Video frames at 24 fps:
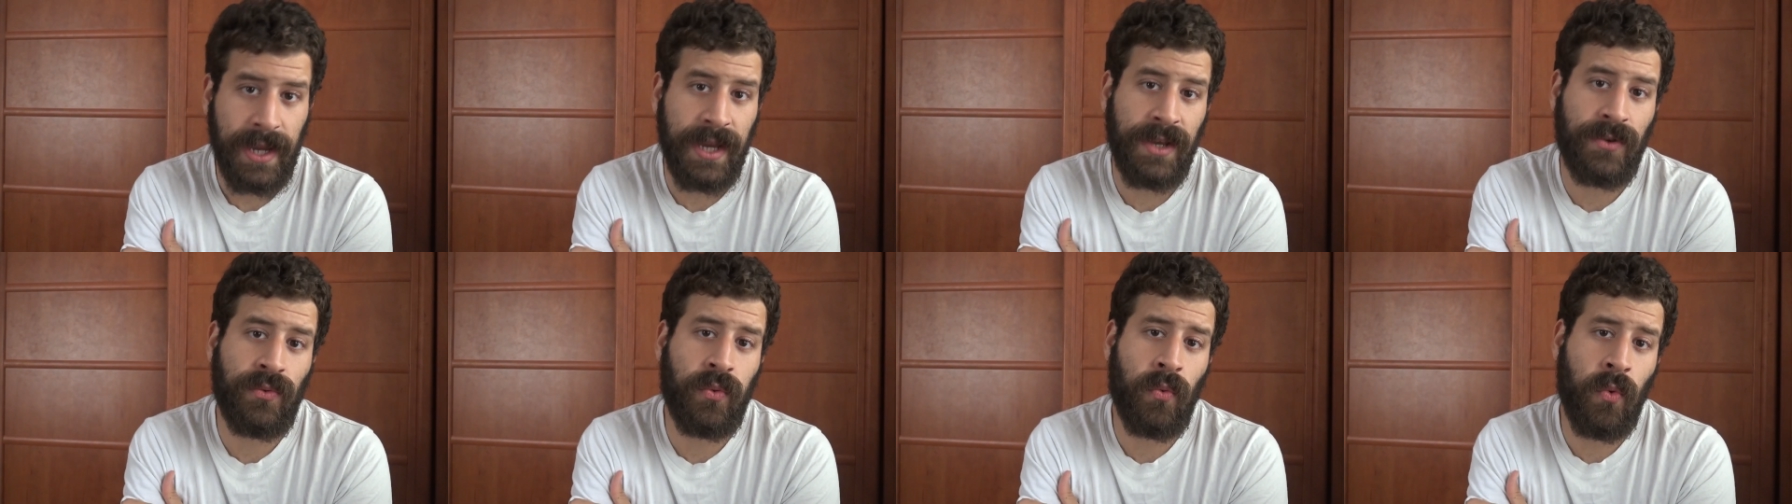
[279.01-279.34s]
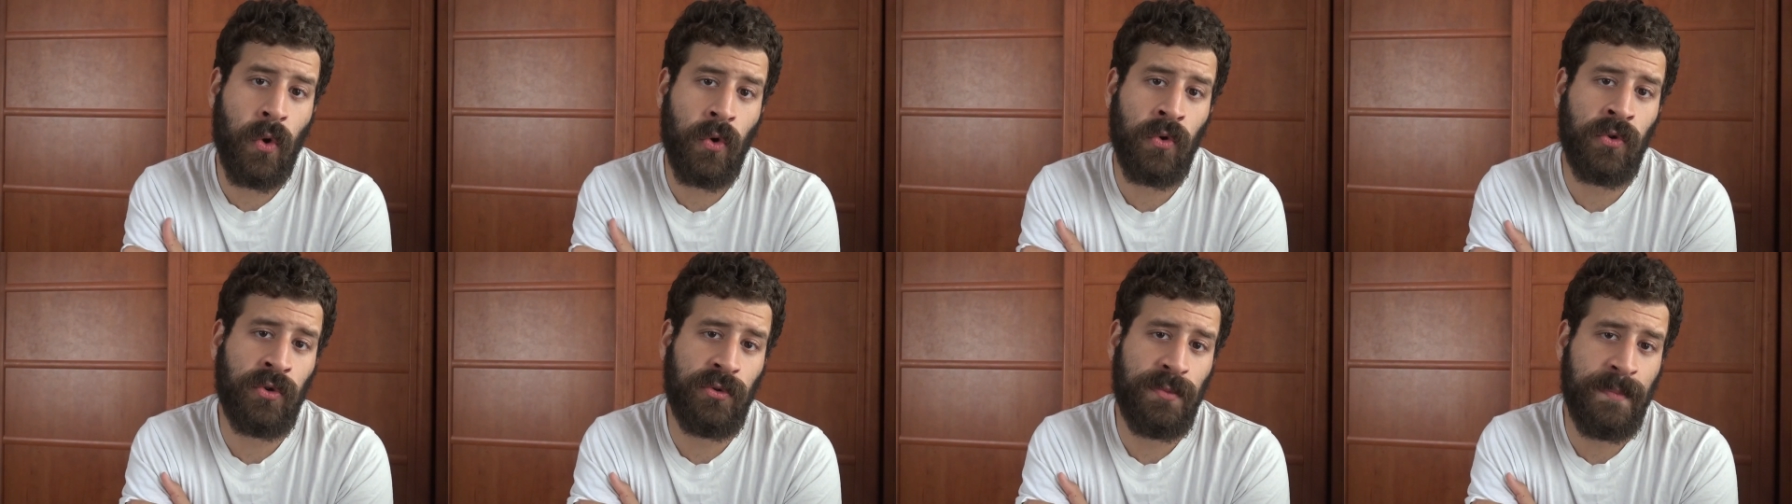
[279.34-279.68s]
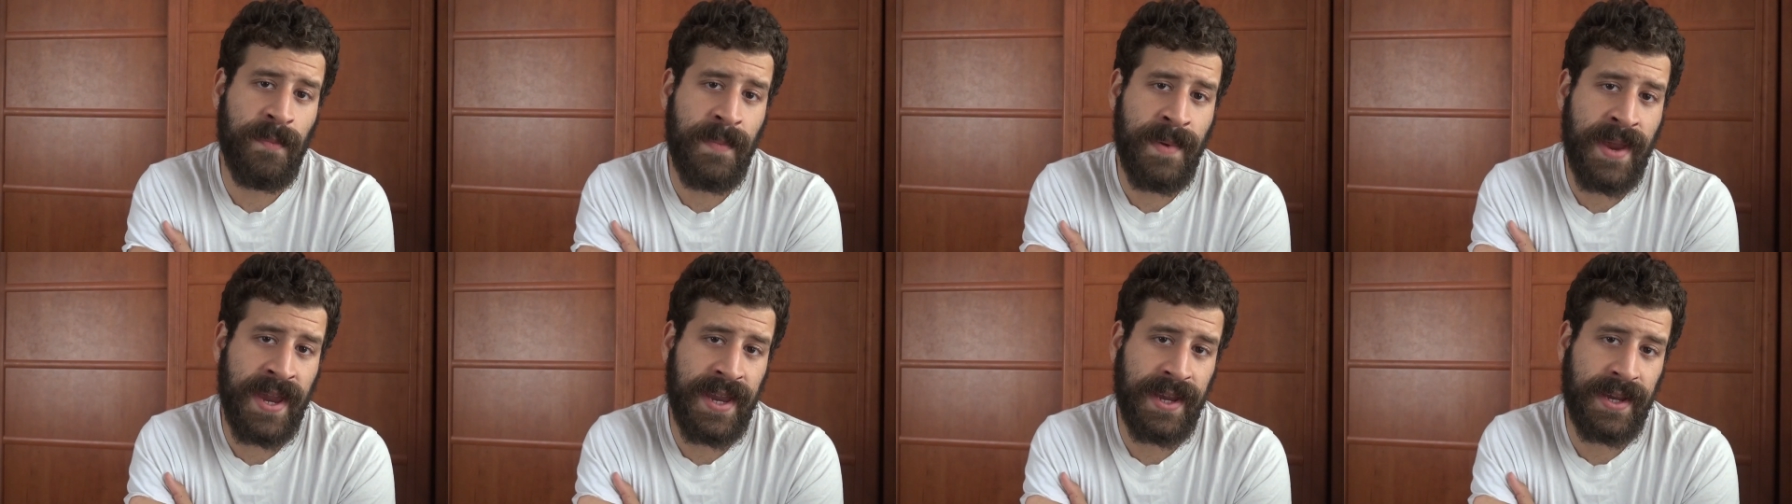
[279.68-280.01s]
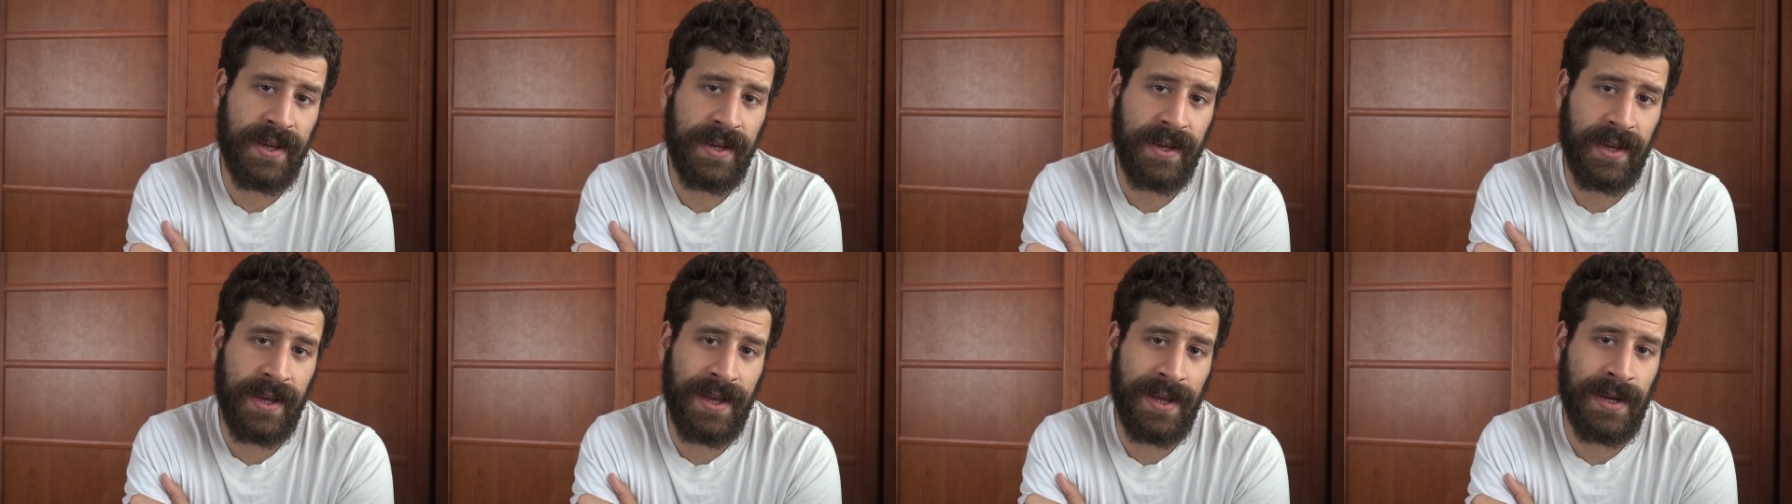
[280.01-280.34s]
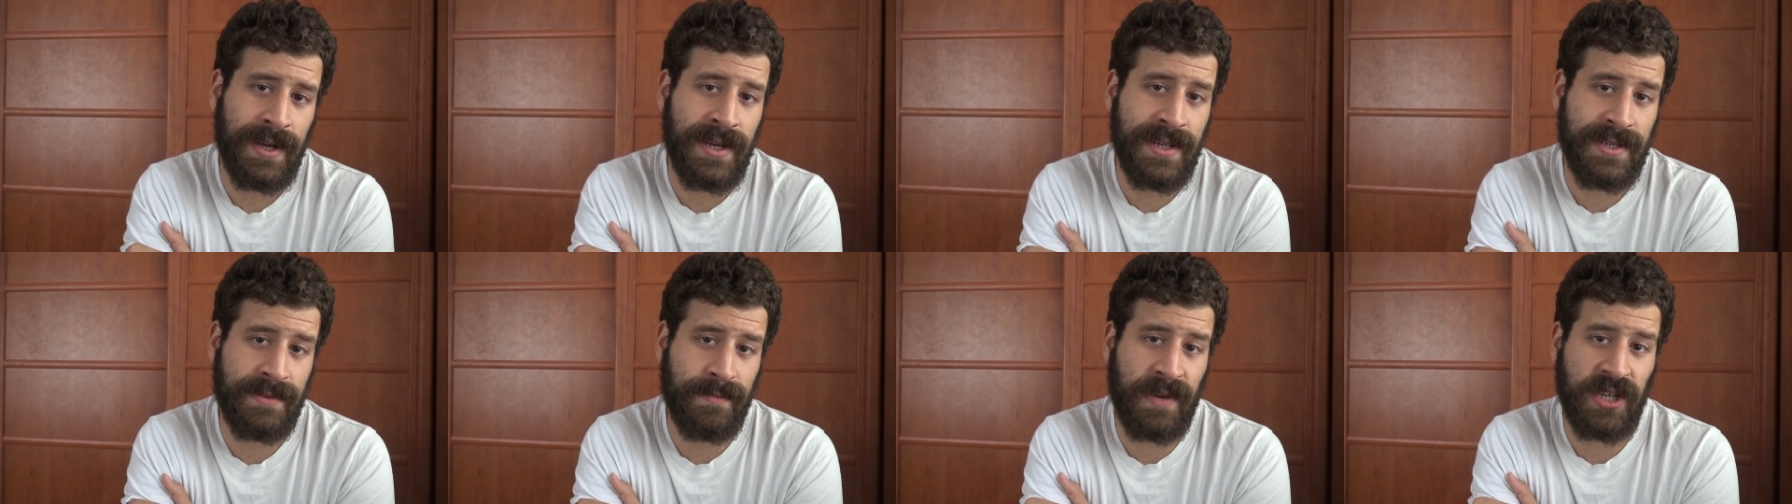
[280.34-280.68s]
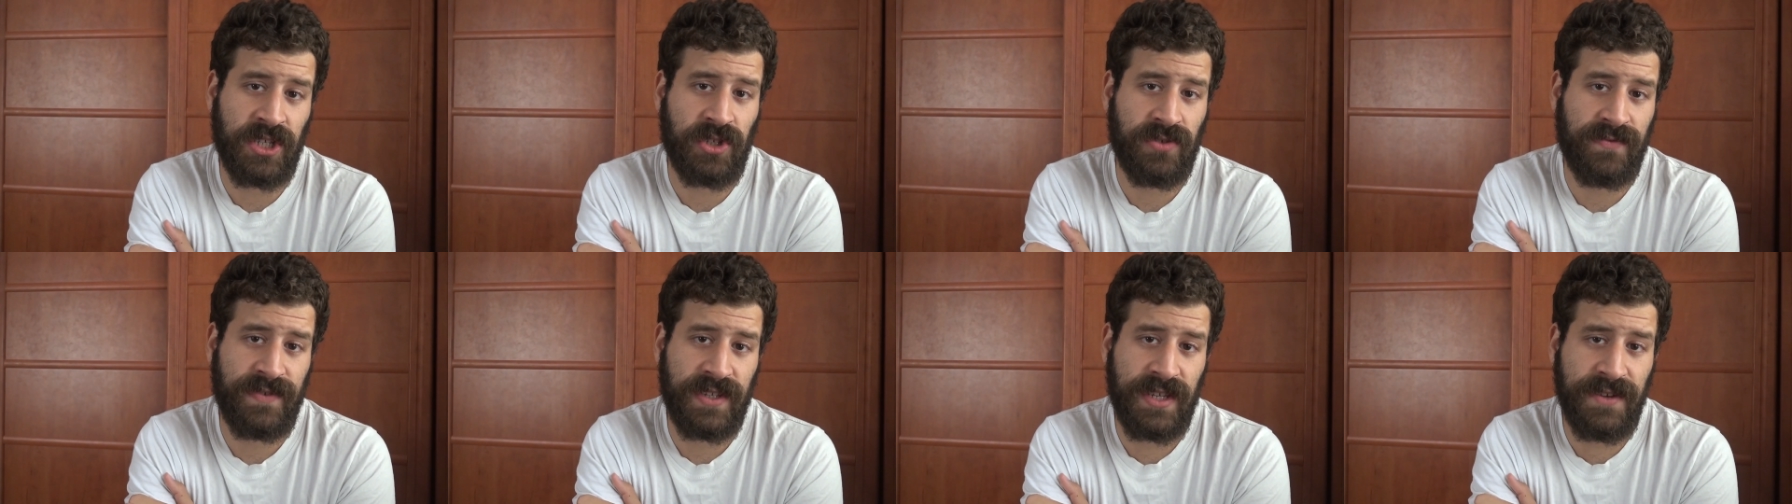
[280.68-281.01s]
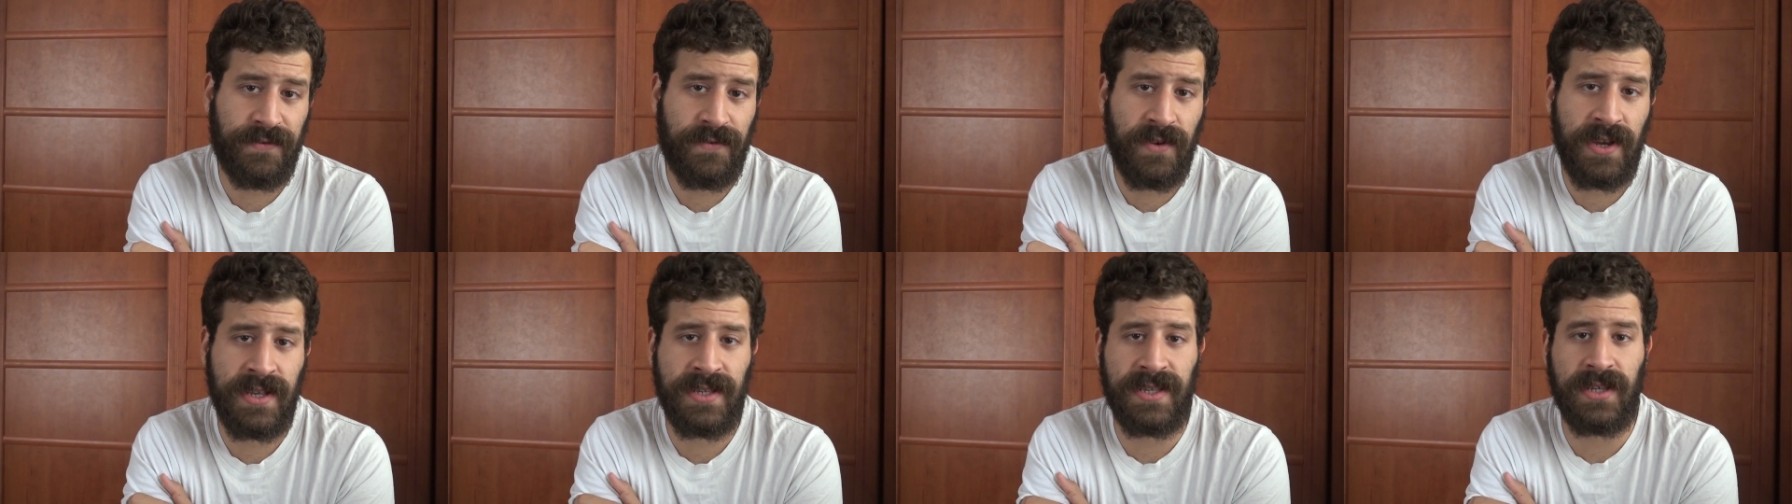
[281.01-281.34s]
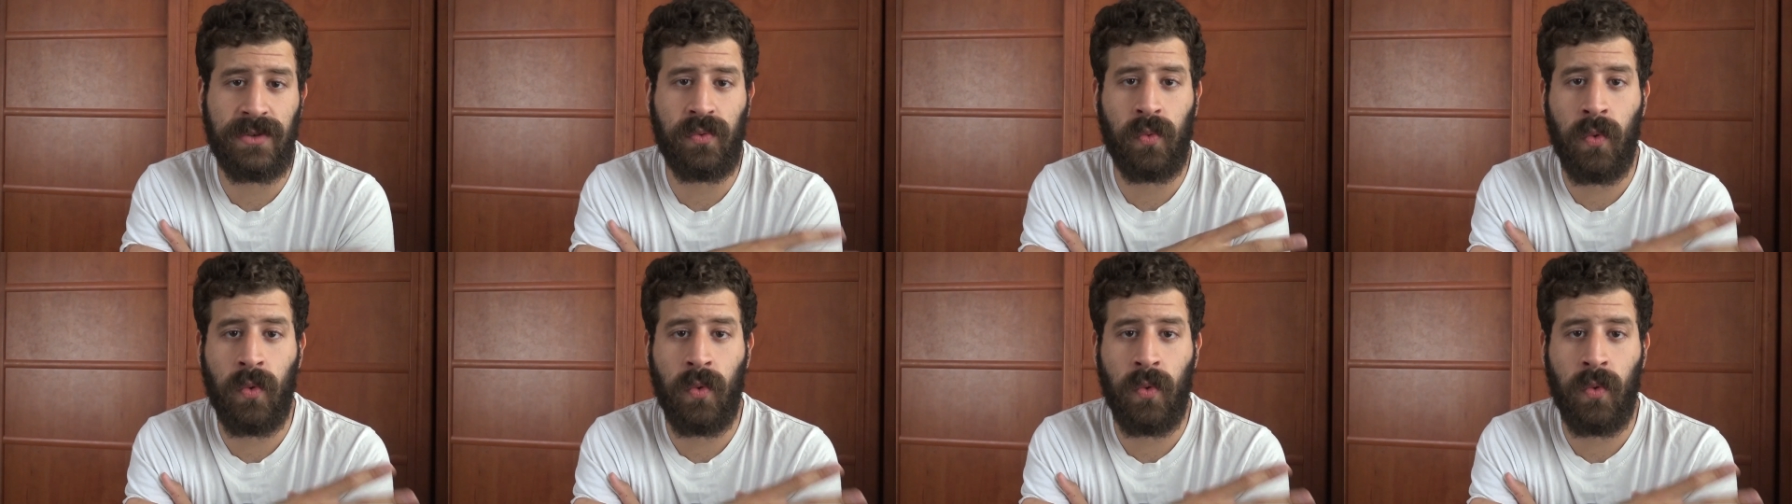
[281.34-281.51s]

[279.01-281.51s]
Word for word: it won't make uh, as much of a difference,